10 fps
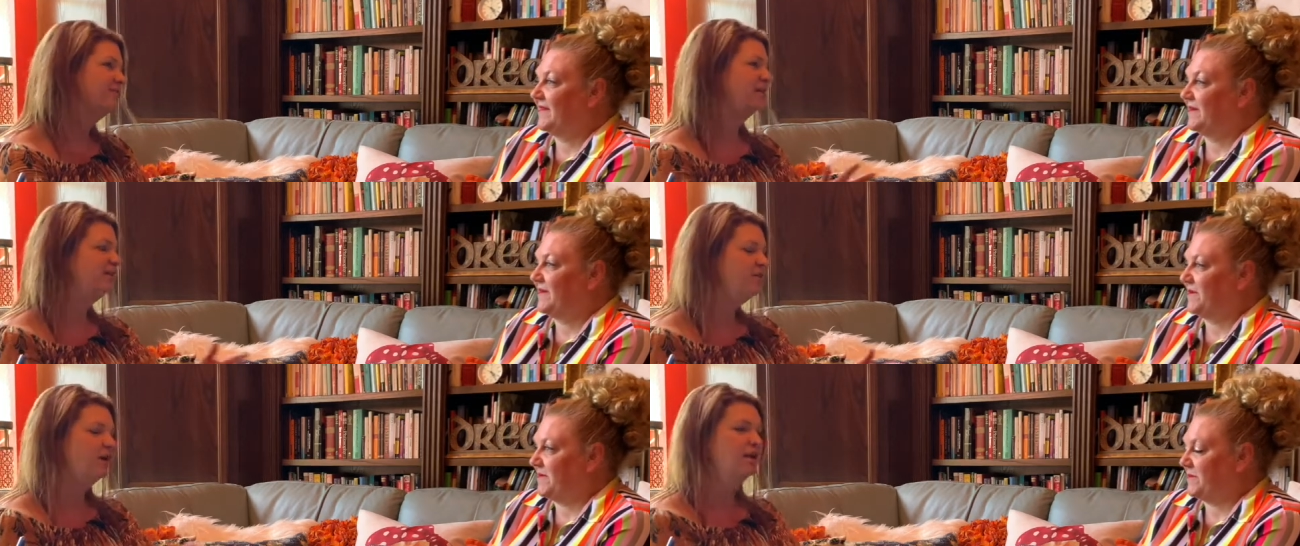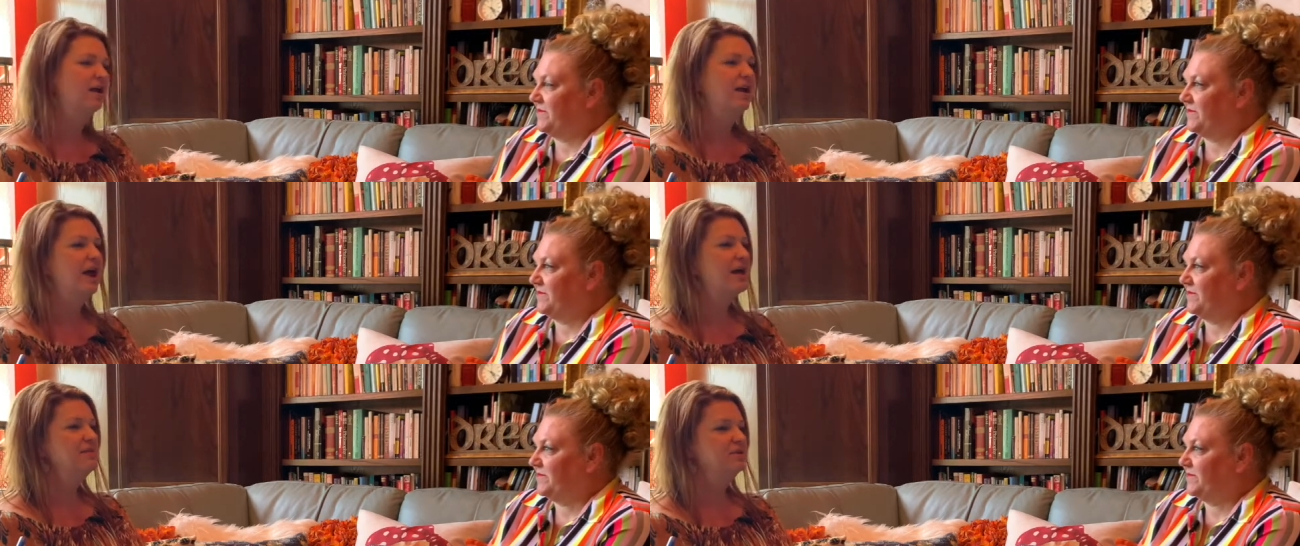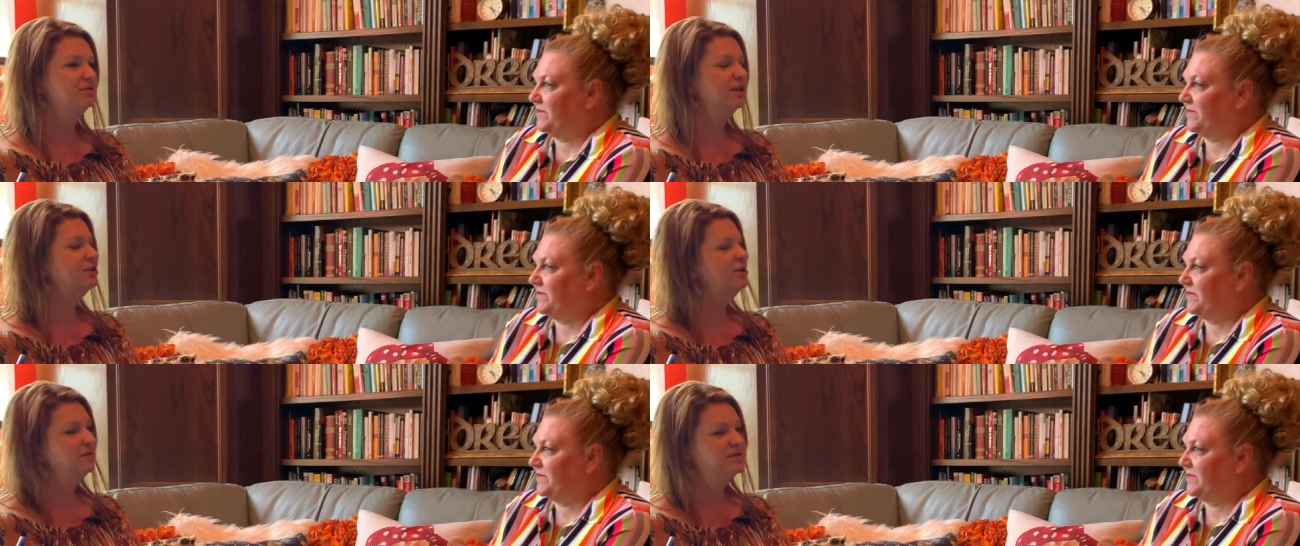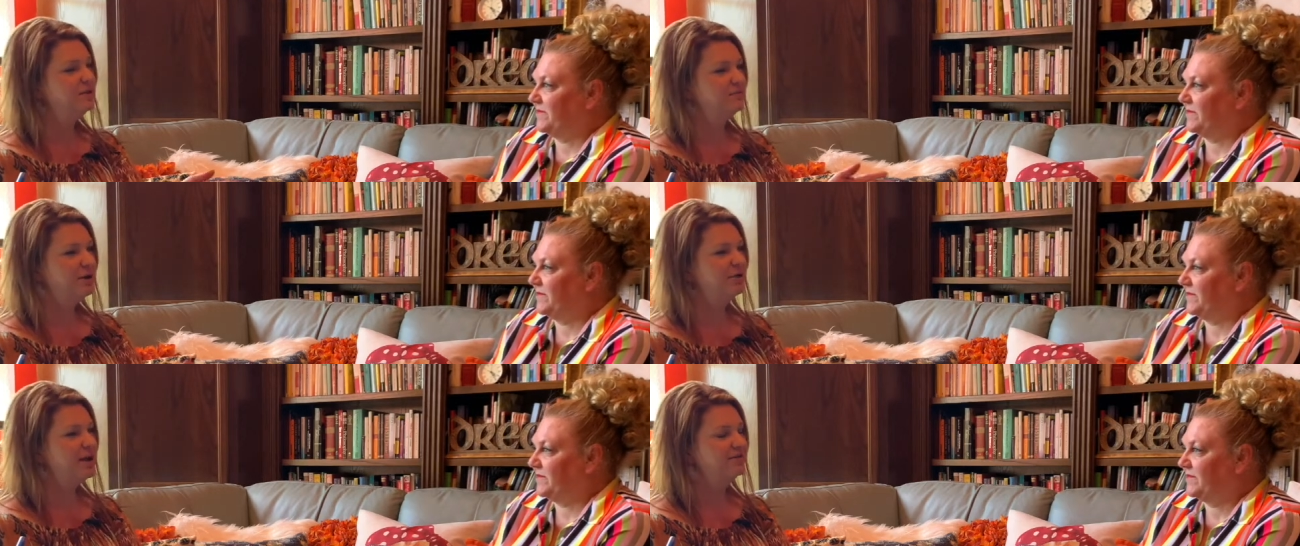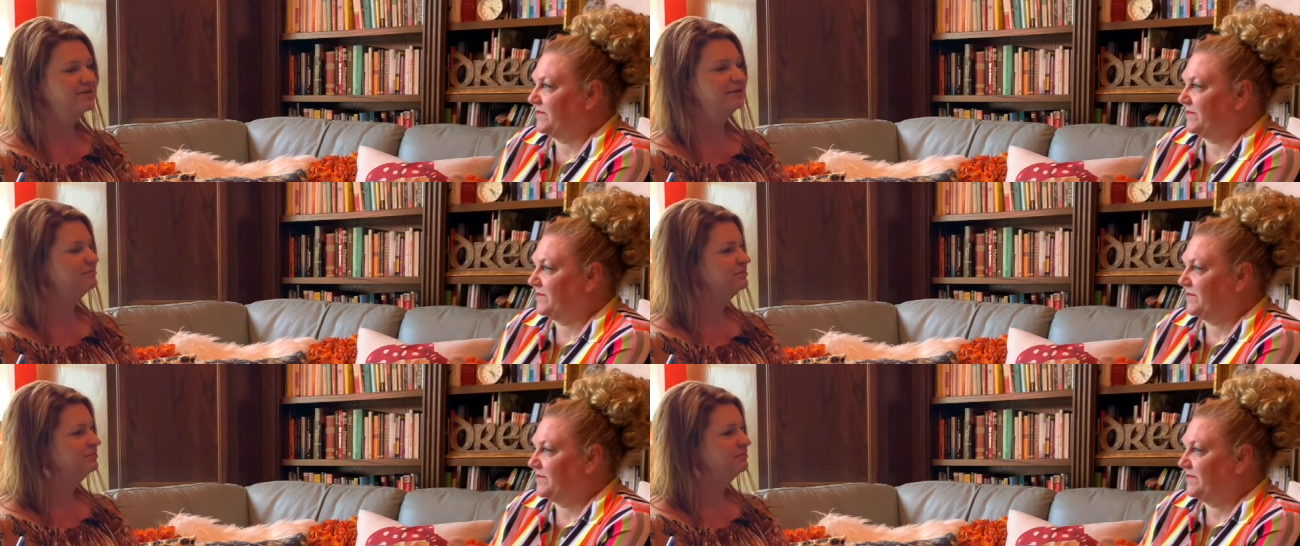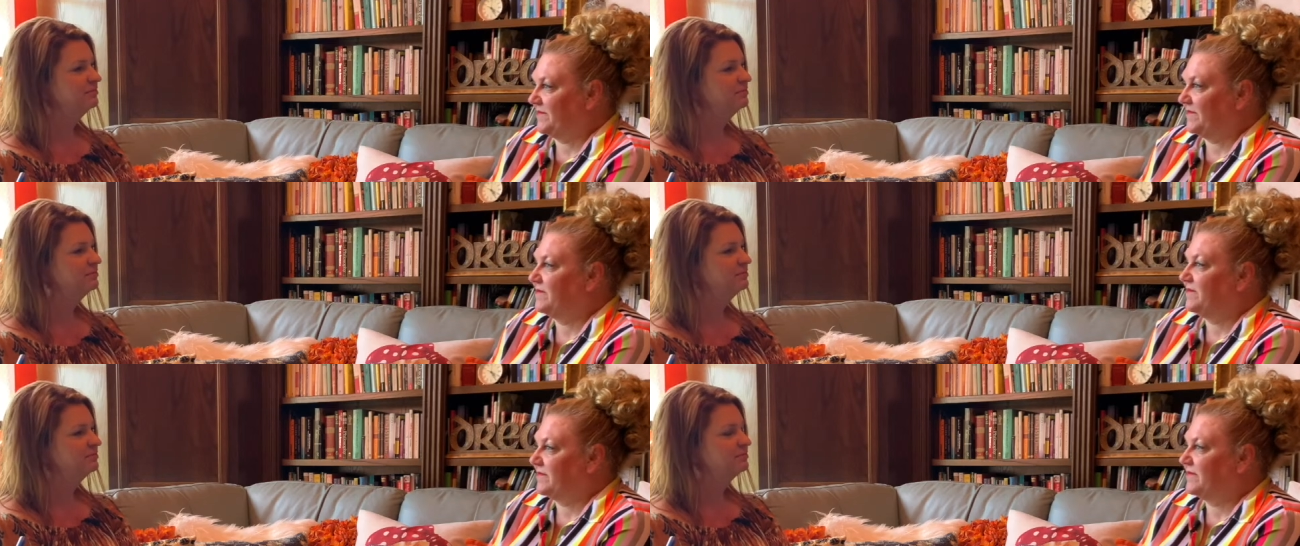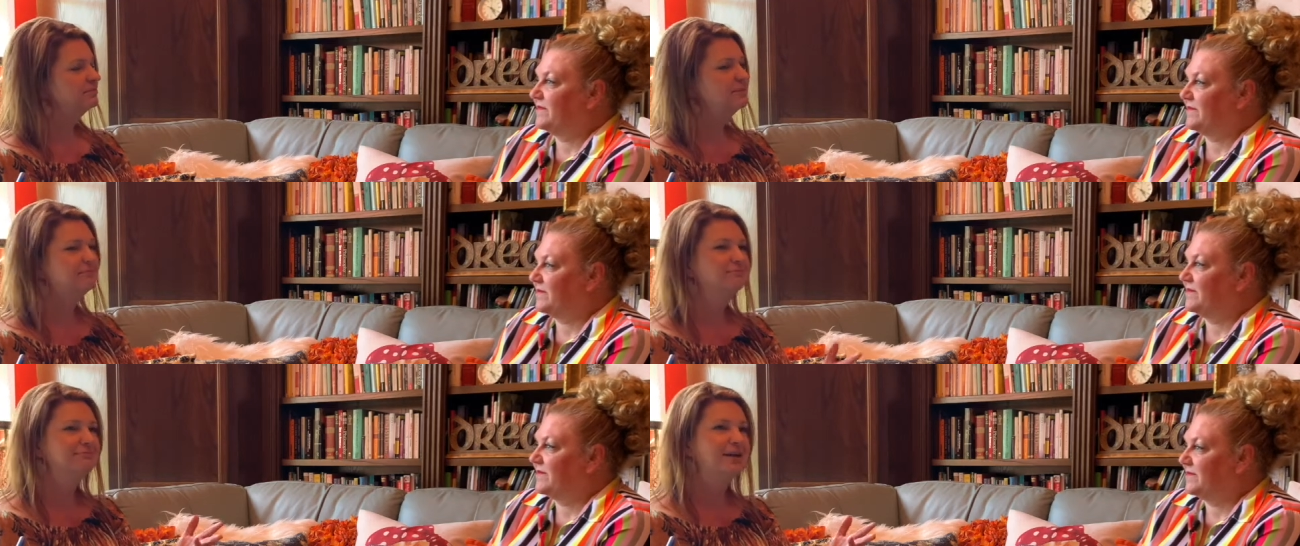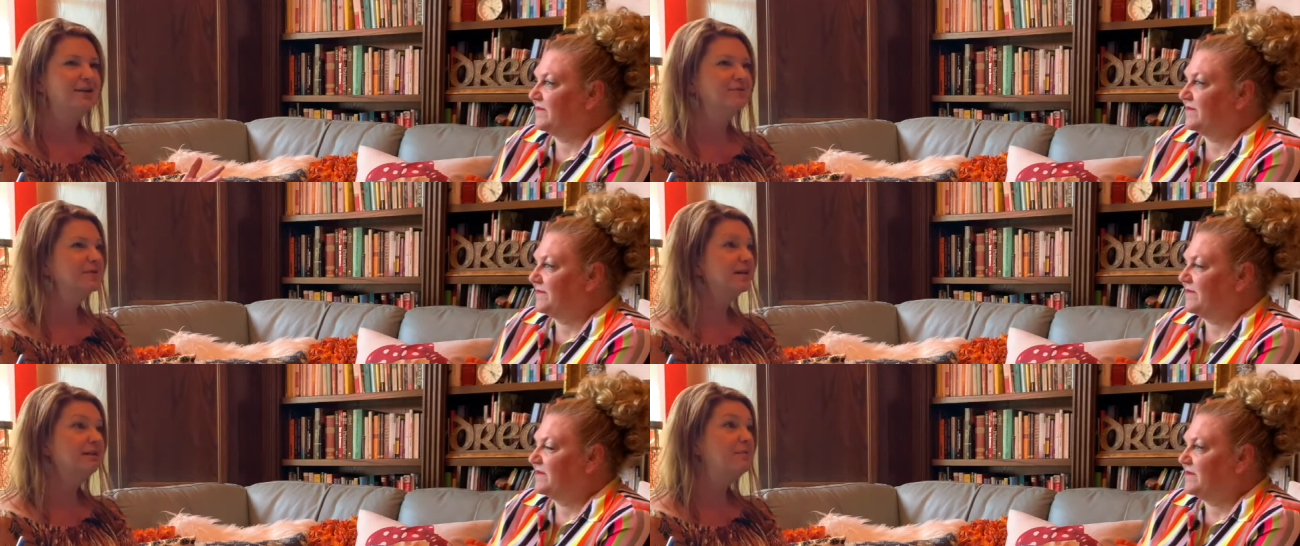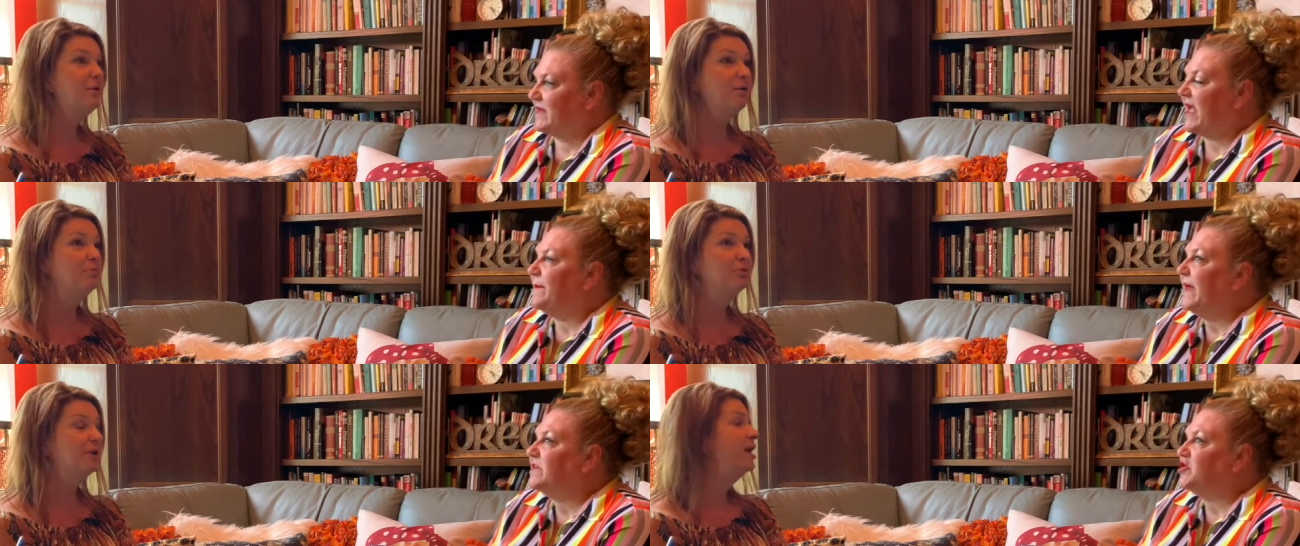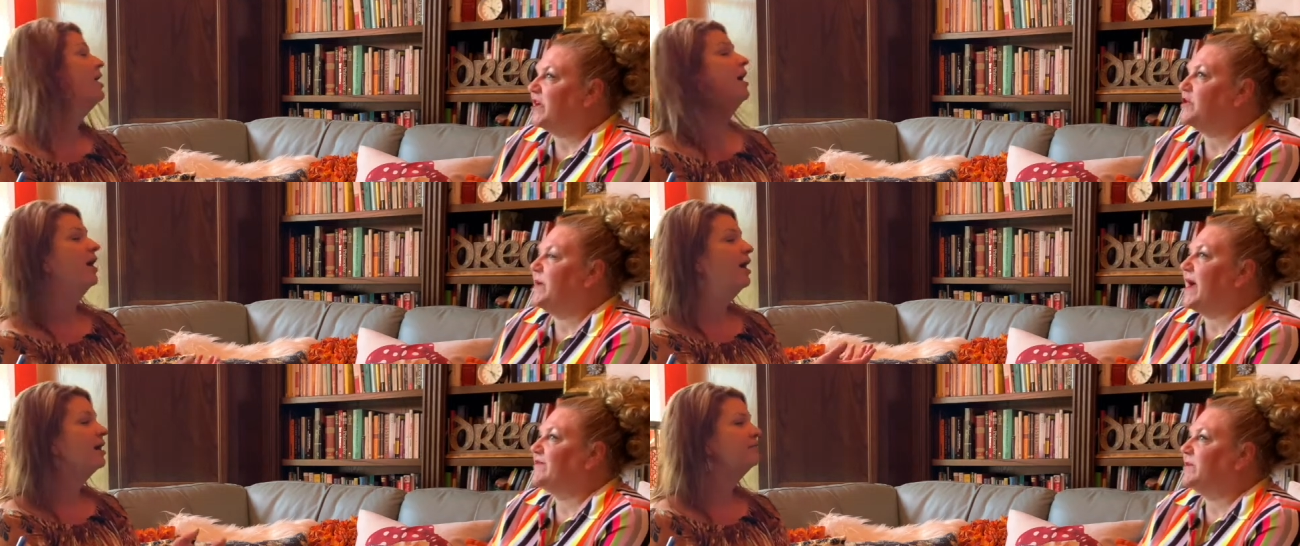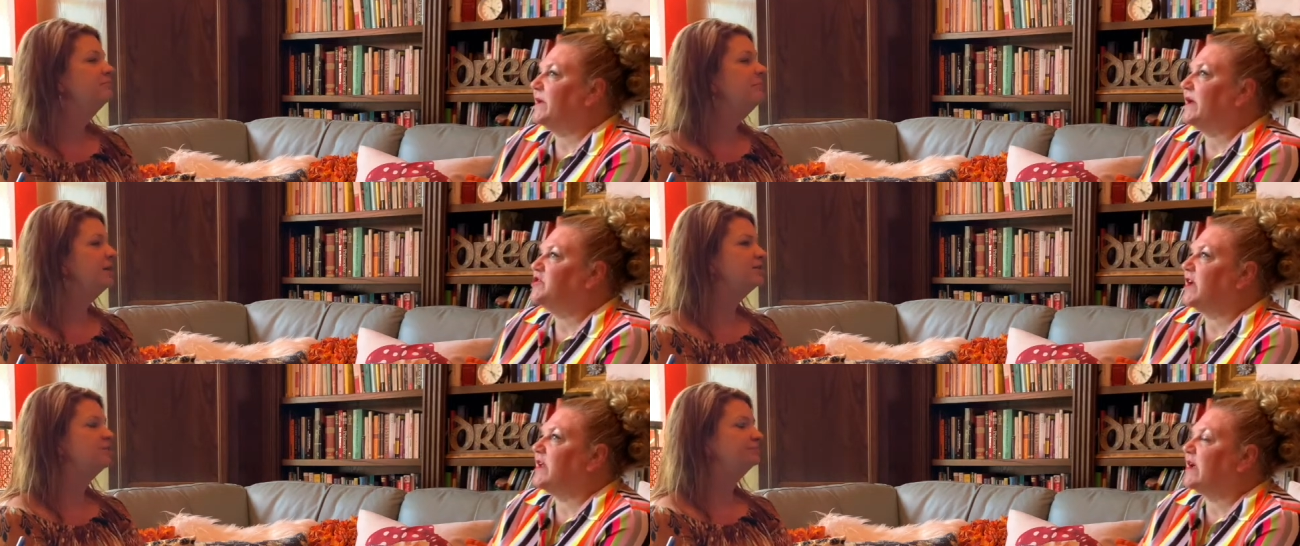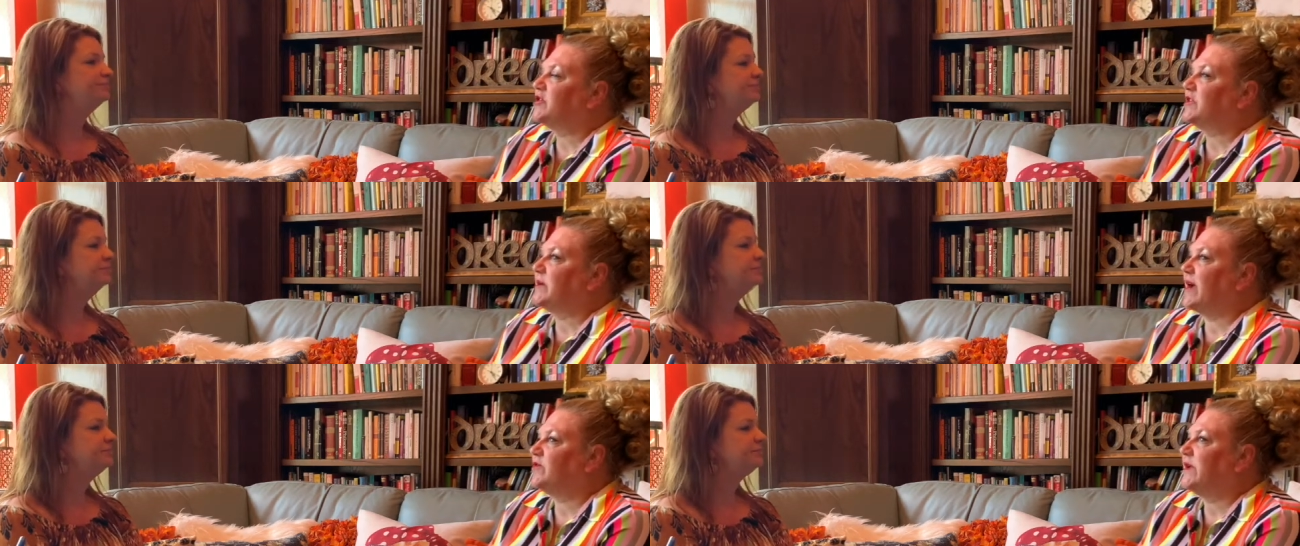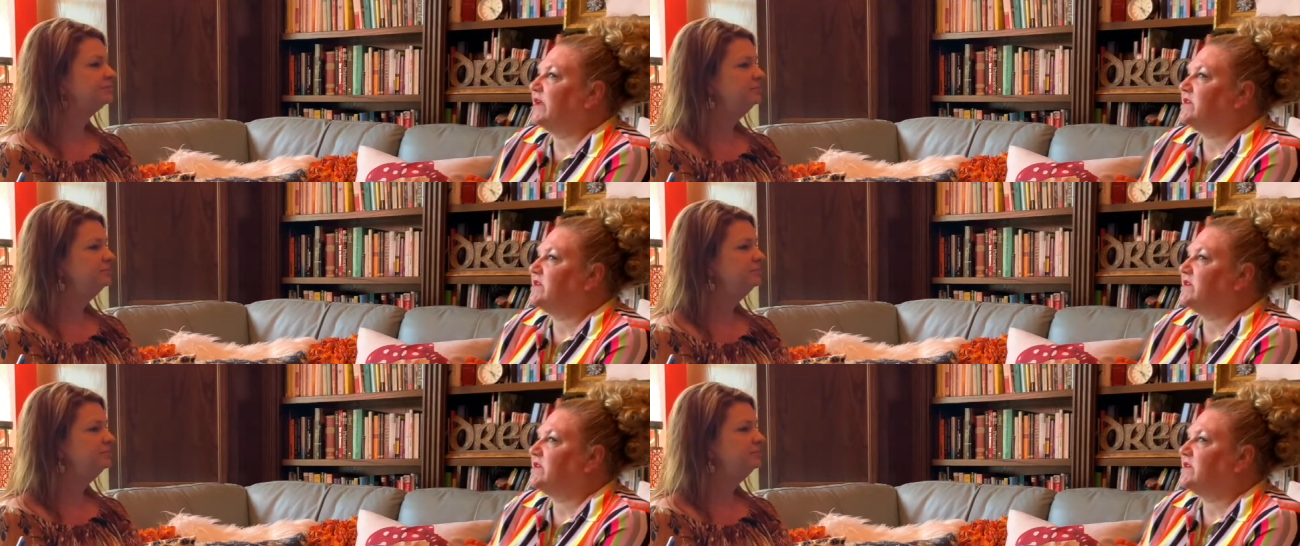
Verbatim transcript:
Speaker 1: and I thought, and then you're like, no, it's all about calcium. And I was like, light bulb. And pinching.
Speaker 2: You have to pinch. pinch. And actually, after we get